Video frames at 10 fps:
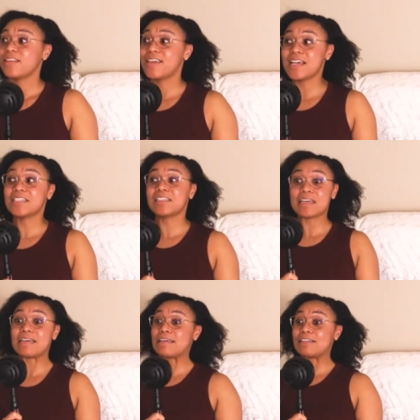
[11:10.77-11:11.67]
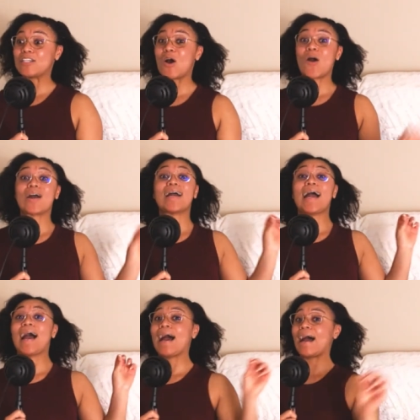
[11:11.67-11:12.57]
These things are
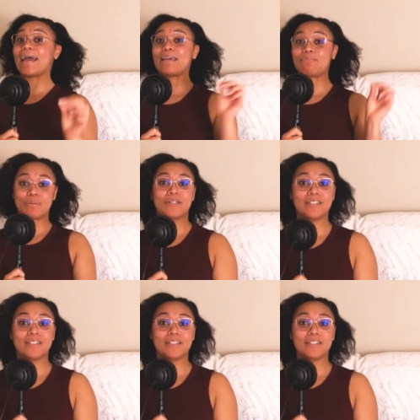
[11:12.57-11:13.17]
hype.